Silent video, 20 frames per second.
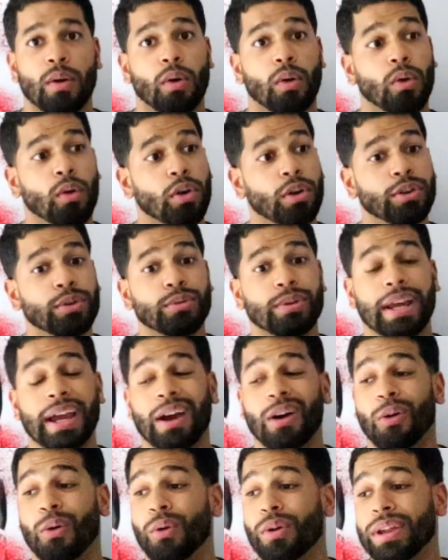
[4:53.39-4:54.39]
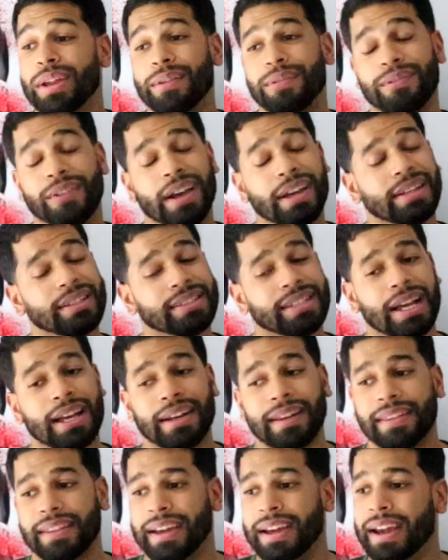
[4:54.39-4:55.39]
or you get all your fighters out
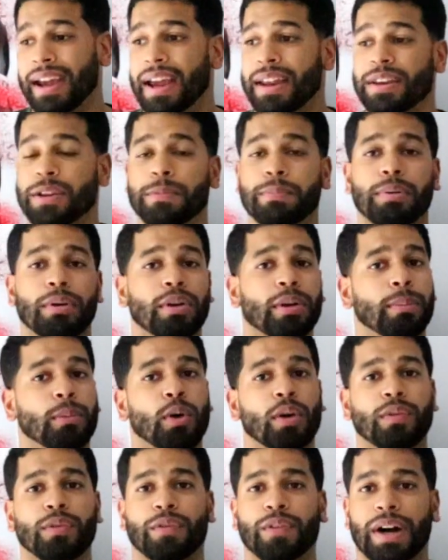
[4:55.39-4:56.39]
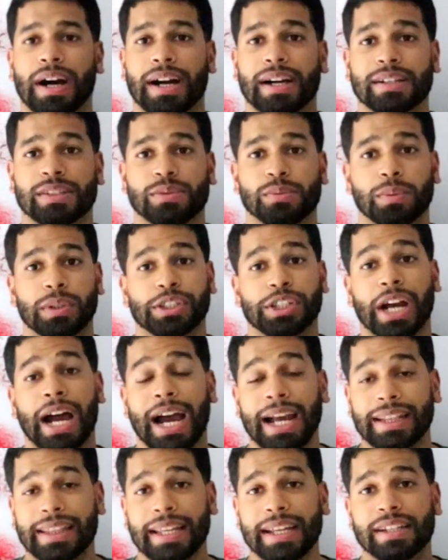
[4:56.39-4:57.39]
of there and you put them on Fox, which
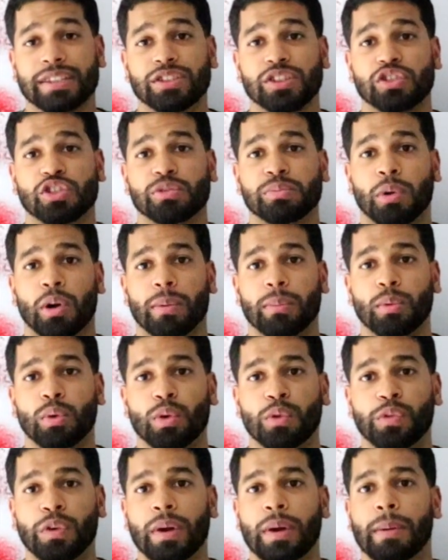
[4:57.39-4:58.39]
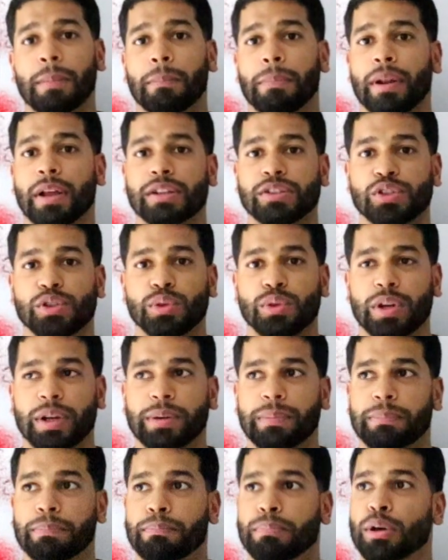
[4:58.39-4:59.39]
I think is a smart move. Plus, you
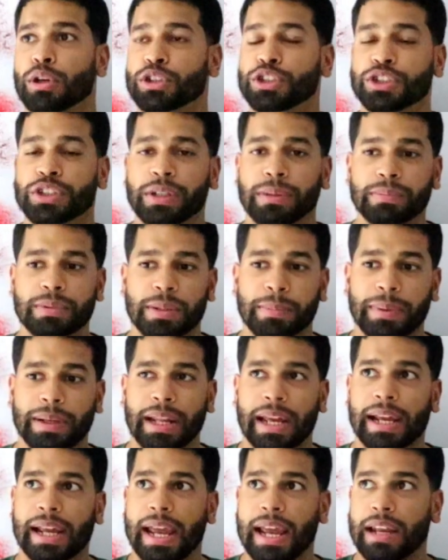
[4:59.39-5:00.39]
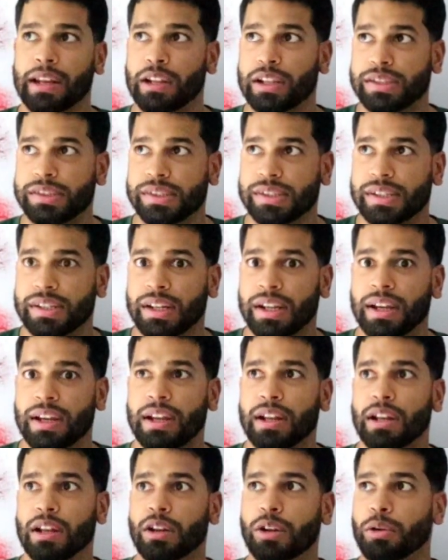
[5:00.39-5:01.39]
can push them to be like, hey, listen,
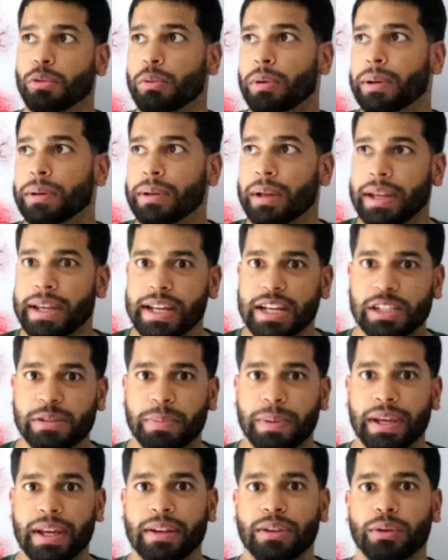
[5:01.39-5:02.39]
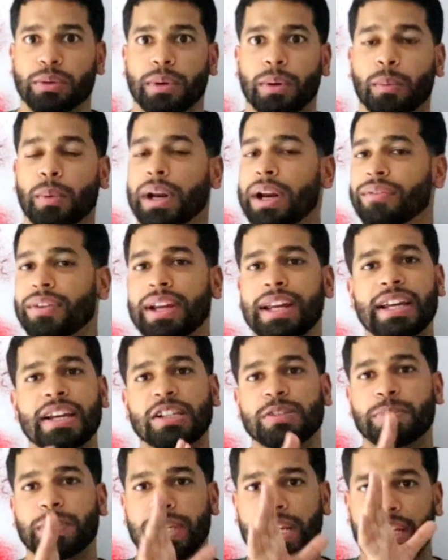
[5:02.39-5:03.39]
look what ESPN doing. Whatever
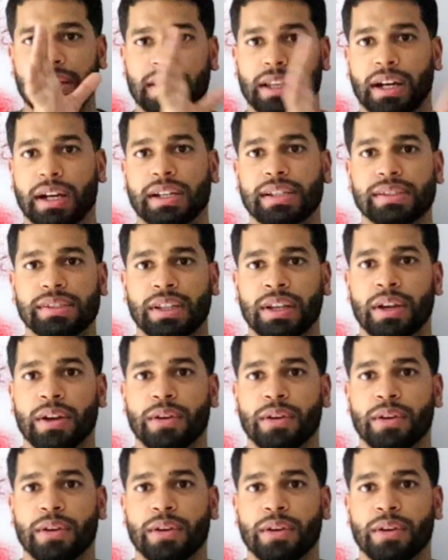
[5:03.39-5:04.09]
ESPN does,